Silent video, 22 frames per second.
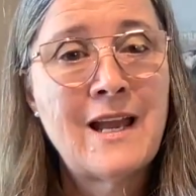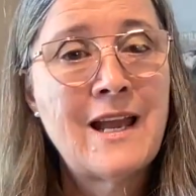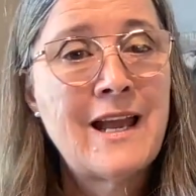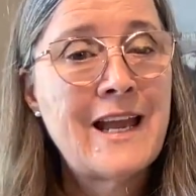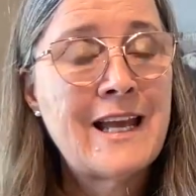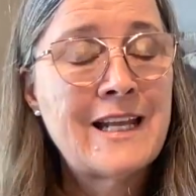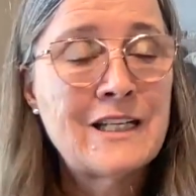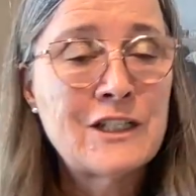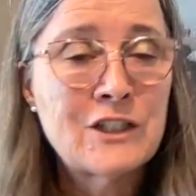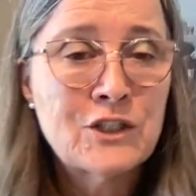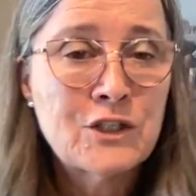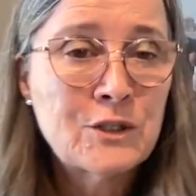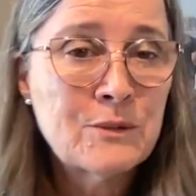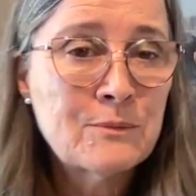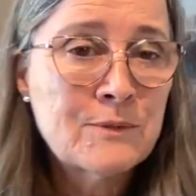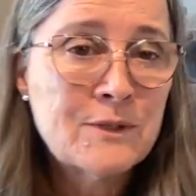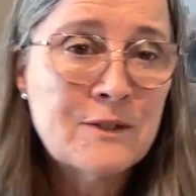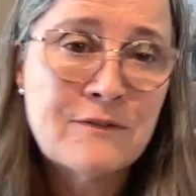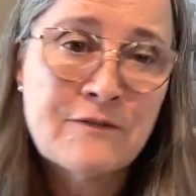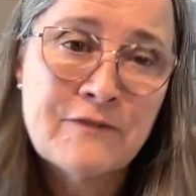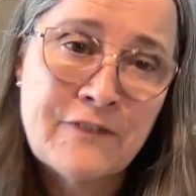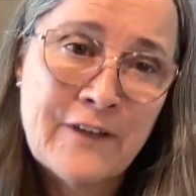And in
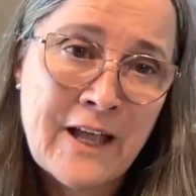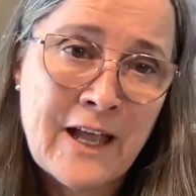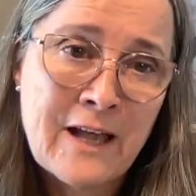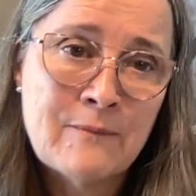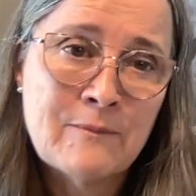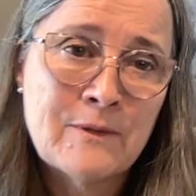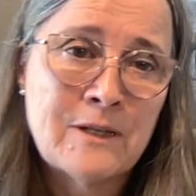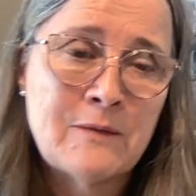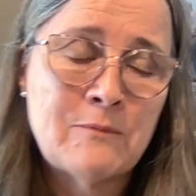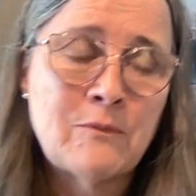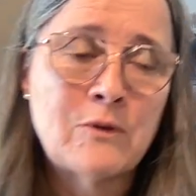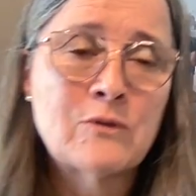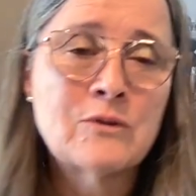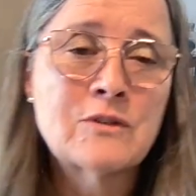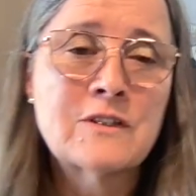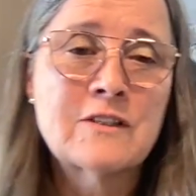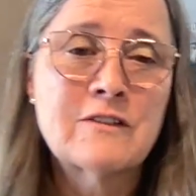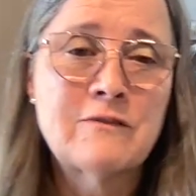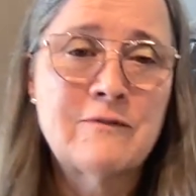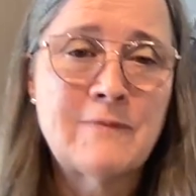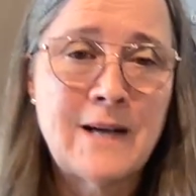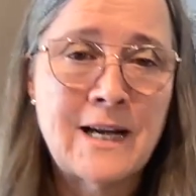terms of family,
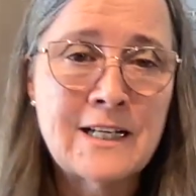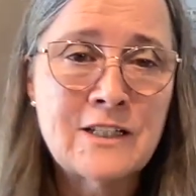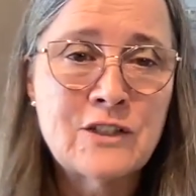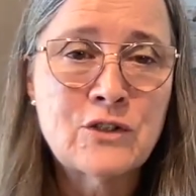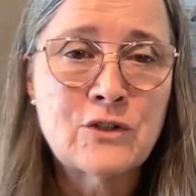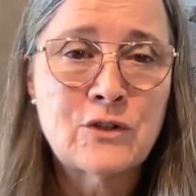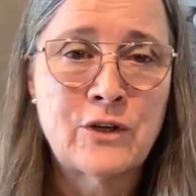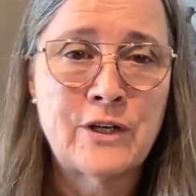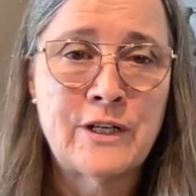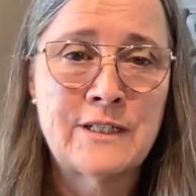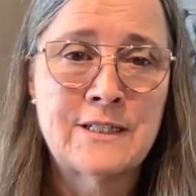most of my joy